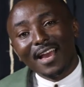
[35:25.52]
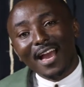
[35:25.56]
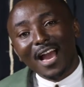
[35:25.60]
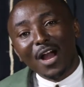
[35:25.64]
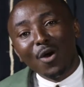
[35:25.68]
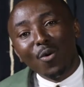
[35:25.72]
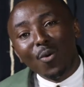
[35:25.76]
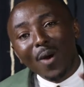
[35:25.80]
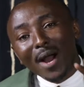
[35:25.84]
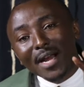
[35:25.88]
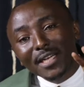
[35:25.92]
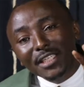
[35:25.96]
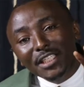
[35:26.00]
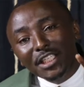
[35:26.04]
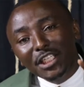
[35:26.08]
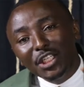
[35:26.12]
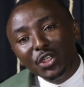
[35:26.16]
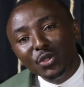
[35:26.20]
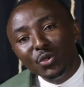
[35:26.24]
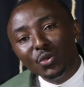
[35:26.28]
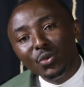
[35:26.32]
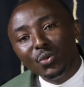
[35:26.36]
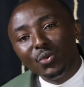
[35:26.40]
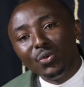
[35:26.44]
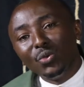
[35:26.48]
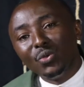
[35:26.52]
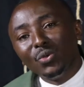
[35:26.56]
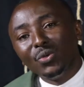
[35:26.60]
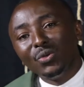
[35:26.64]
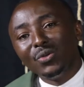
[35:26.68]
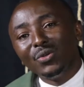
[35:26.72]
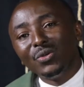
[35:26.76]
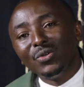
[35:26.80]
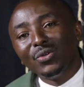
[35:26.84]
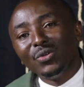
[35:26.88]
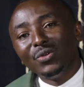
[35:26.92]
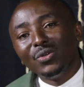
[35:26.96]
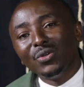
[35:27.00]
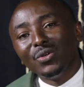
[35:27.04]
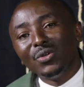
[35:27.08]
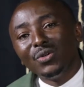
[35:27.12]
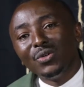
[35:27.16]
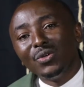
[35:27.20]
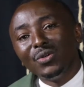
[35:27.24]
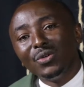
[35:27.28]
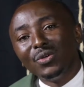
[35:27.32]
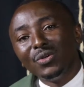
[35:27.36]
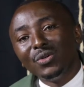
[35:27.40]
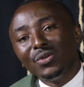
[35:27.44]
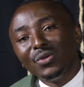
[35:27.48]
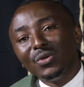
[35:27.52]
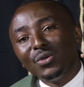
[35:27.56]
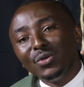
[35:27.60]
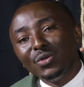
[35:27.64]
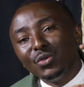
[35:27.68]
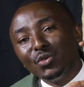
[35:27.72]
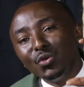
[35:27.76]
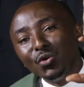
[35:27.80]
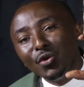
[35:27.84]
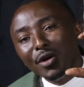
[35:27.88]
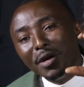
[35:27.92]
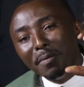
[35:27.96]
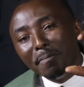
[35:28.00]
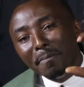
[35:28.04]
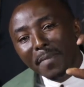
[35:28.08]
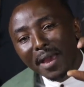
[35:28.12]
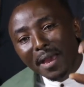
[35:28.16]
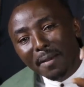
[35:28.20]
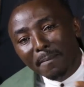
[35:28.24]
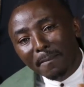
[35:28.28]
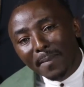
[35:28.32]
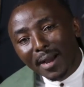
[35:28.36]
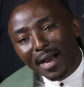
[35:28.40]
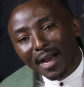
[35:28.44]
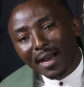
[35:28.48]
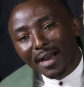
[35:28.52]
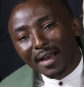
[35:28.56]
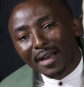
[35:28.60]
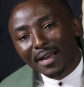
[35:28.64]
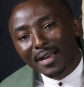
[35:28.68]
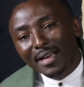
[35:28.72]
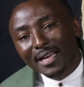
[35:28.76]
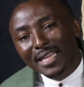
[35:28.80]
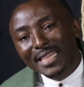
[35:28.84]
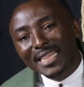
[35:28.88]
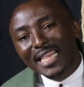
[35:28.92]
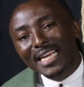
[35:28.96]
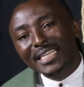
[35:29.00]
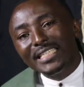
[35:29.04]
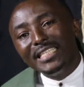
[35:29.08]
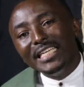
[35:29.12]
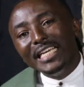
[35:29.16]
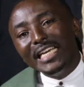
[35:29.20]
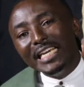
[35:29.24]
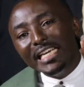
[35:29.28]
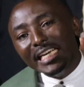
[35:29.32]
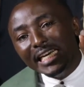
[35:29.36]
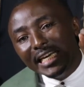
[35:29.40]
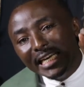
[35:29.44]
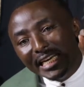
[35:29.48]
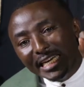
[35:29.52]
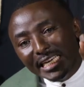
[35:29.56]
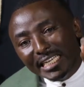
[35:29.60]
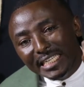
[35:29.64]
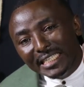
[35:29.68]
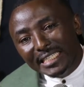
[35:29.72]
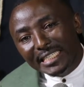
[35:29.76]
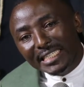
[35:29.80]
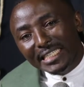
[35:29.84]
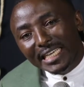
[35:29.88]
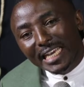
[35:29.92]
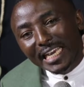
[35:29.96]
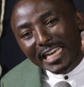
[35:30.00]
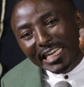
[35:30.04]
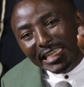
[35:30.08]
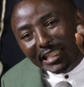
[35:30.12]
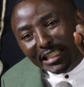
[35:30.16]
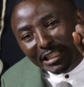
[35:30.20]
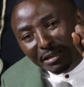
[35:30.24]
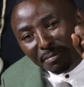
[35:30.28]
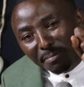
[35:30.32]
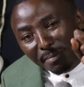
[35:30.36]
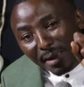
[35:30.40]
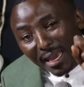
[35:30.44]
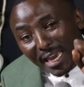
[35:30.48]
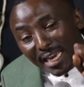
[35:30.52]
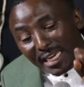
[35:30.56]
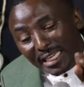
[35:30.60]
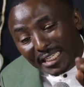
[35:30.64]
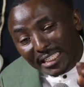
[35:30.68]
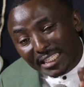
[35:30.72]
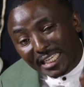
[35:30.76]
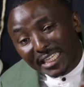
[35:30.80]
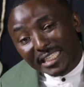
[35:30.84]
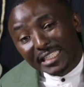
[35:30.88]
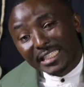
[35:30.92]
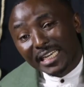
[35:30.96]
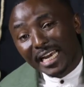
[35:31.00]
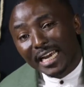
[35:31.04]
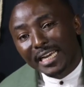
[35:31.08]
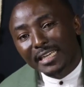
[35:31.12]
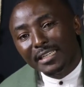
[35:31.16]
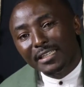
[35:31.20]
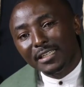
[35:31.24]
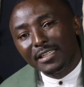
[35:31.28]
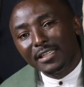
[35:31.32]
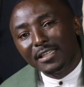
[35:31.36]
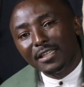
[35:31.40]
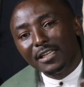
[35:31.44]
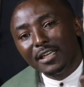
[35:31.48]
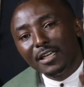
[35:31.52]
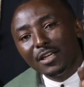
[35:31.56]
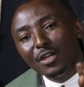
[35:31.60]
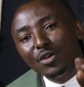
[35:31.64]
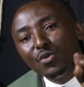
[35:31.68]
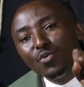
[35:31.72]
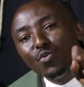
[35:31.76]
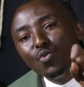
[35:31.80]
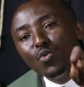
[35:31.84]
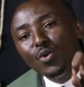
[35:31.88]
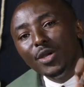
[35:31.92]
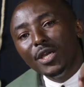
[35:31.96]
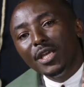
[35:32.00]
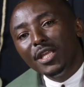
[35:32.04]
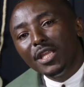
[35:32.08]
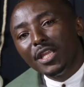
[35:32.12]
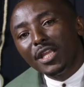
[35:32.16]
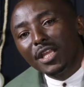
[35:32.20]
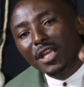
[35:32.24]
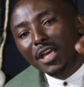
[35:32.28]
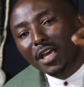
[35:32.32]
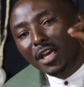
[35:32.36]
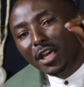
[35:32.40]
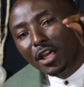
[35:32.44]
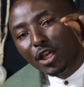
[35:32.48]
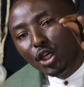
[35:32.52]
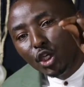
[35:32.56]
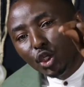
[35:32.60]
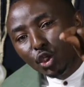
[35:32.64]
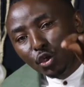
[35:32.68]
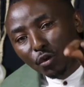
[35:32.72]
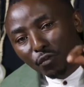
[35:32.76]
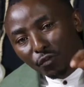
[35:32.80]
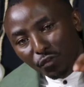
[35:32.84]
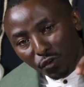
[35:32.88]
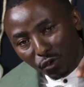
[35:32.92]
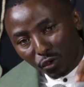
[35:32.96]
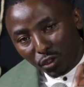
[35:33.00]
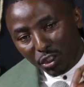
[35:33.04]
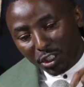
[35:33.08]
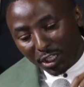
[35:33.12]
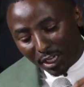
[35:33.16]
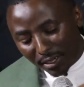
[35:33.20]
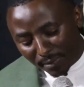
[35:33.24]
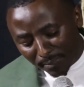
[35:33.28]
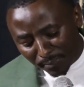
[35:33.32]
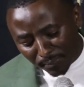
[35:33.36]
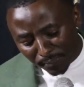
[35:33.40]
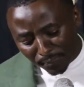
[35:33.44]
I want you to remember that he is intimidated with your future.